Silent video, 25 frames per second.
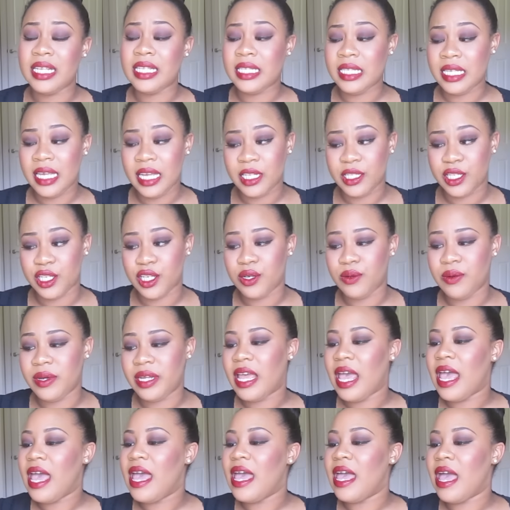scent to
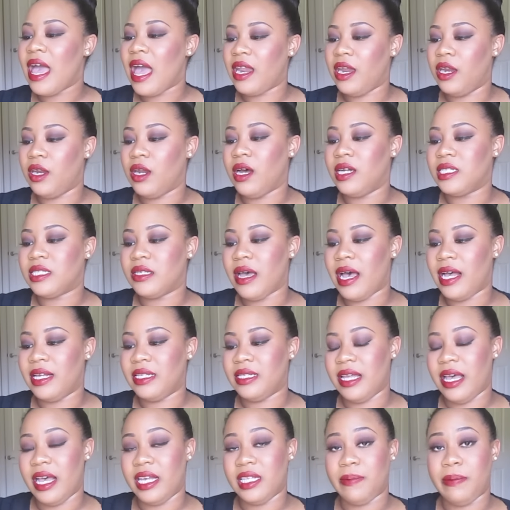it and it also has
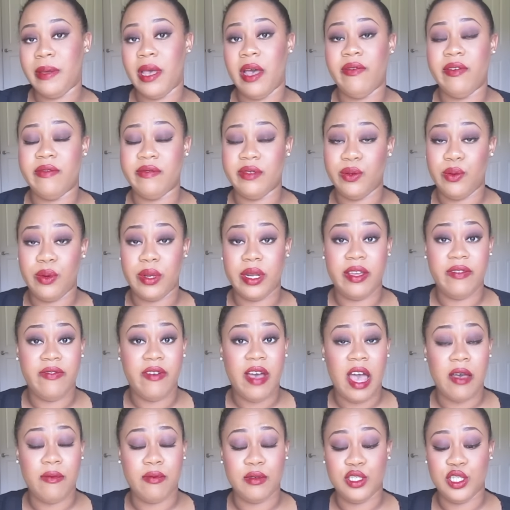an SPF of
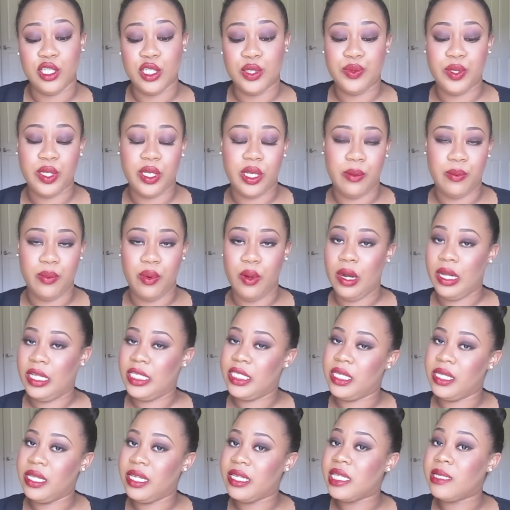25 which is really
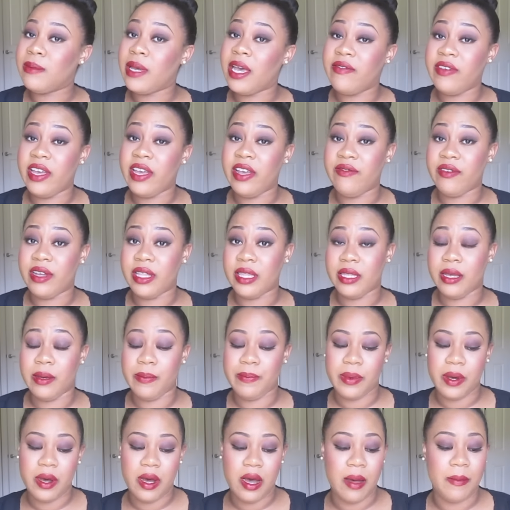important. So this is my favorite
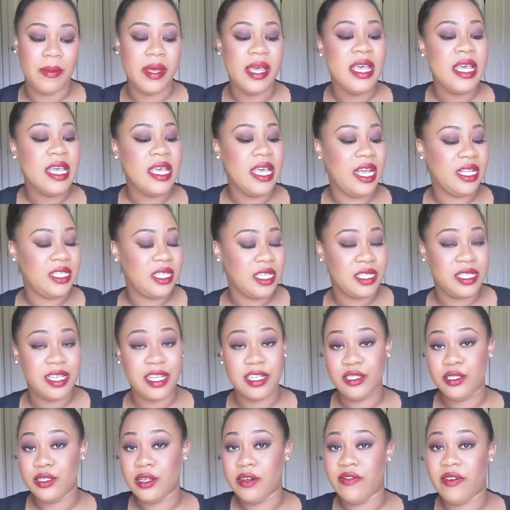lip balm. It's
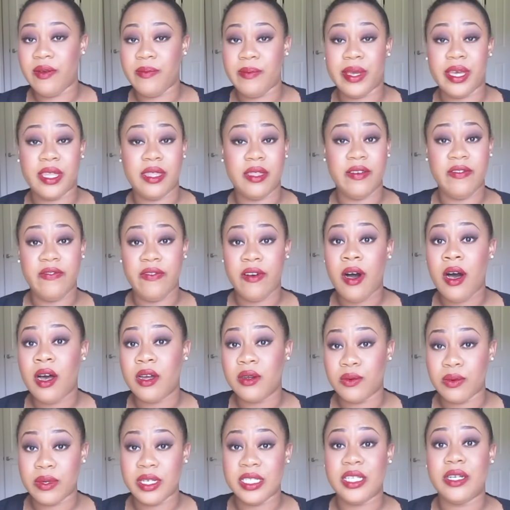essential for me in the fall
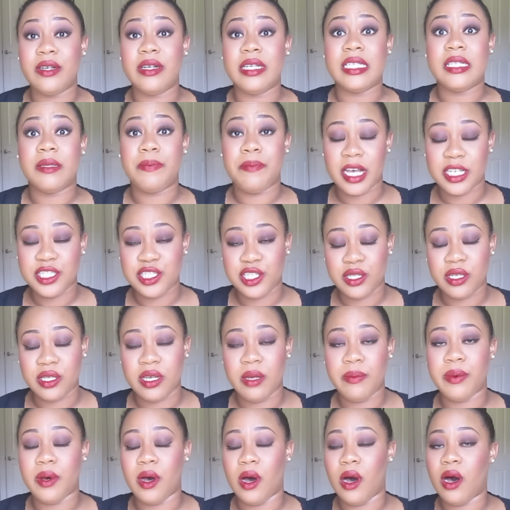and winter
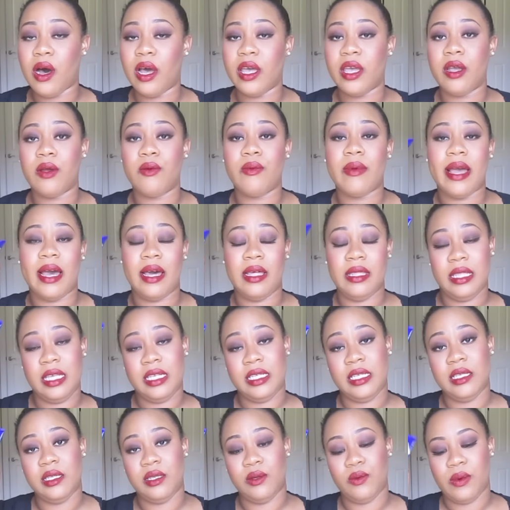especially but all year round
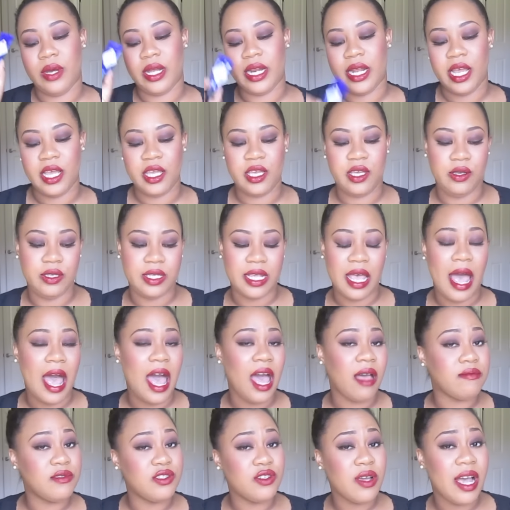this is the one I use. I
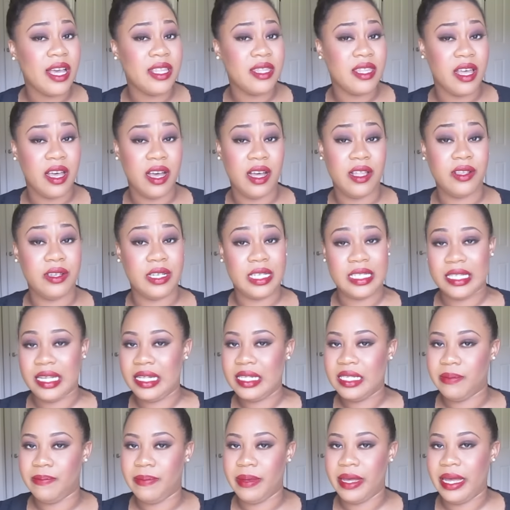have tried the other
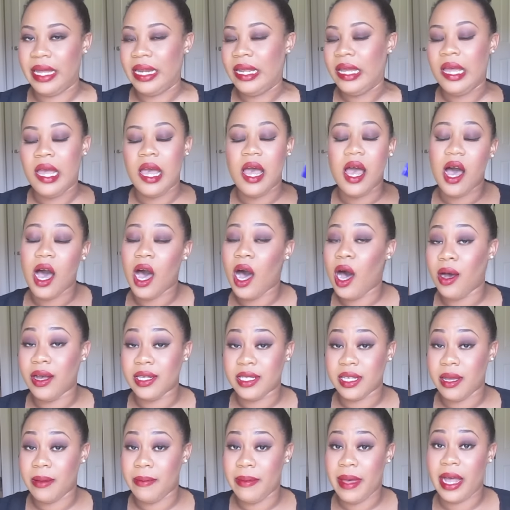scents but I
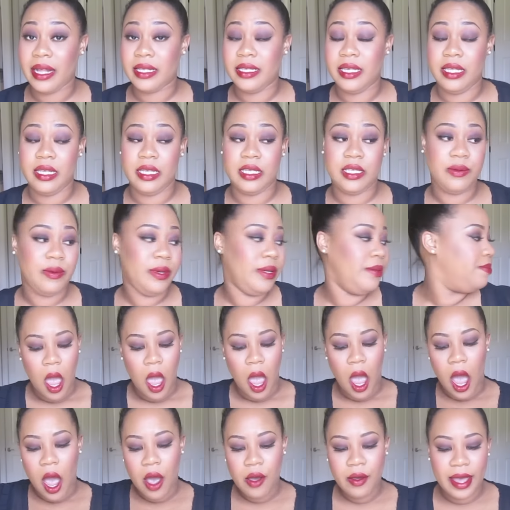always come back to this one.
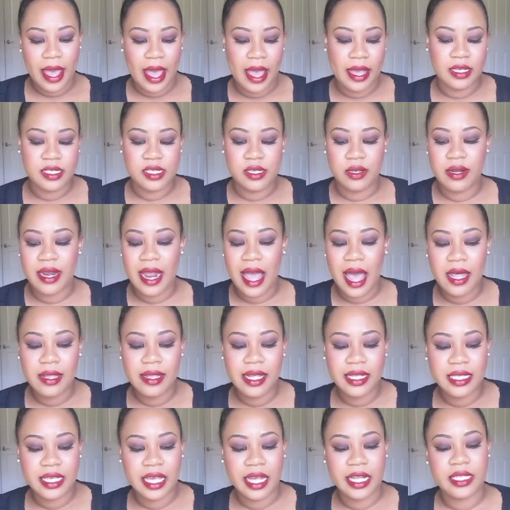Okay so now
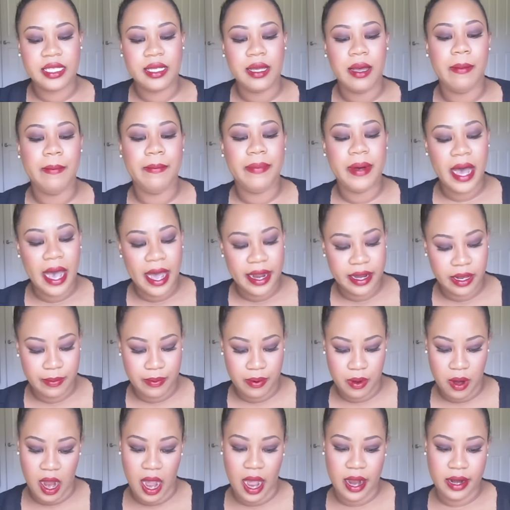let's get to body
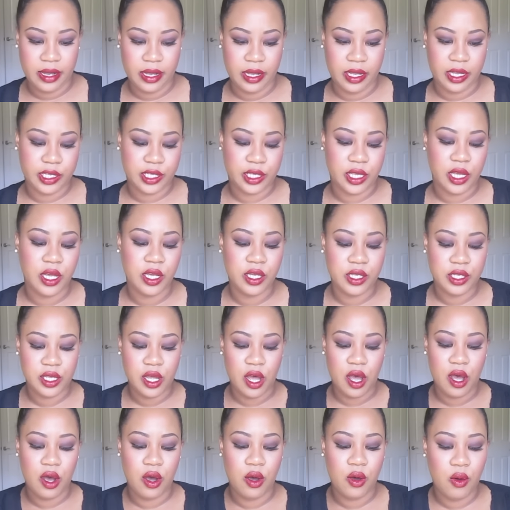products.
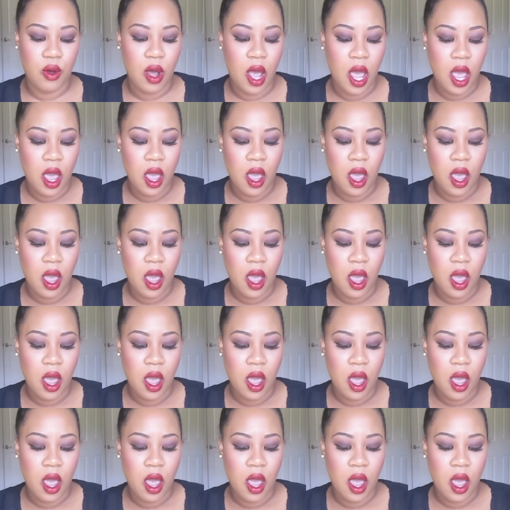So